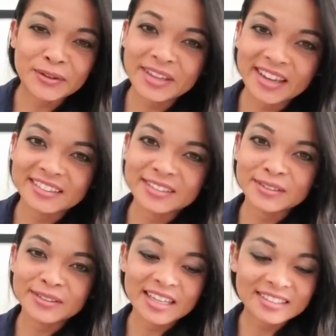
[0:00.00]
yeah,
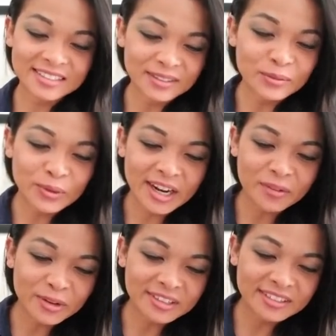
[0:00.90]
so that's what I
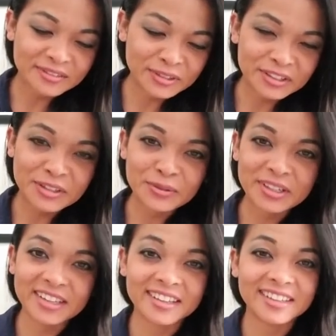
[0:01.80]
want to leave you
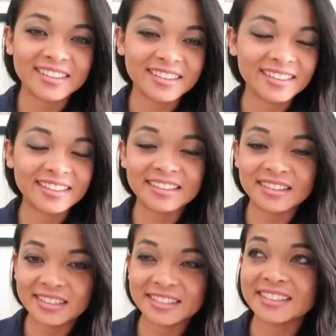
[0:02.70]
with,
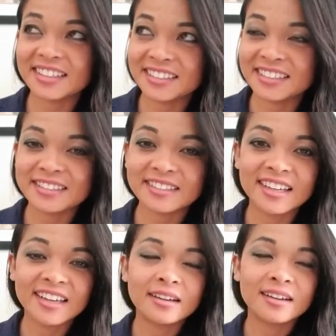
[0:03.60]
that this is
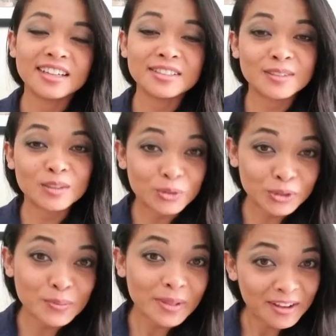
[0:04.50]
a
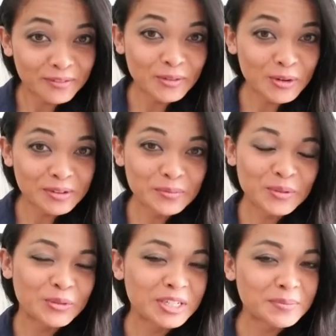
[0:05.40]
social platform,
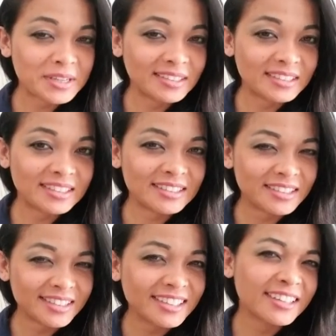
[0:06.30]
which means
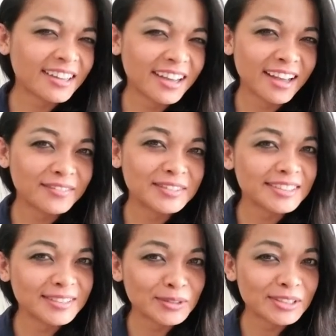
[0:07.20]
you're gonna have to
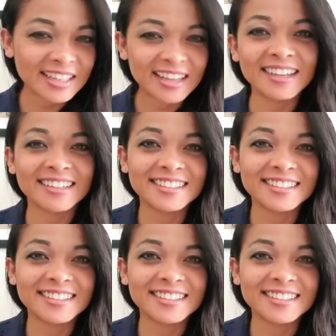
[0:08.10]
socialize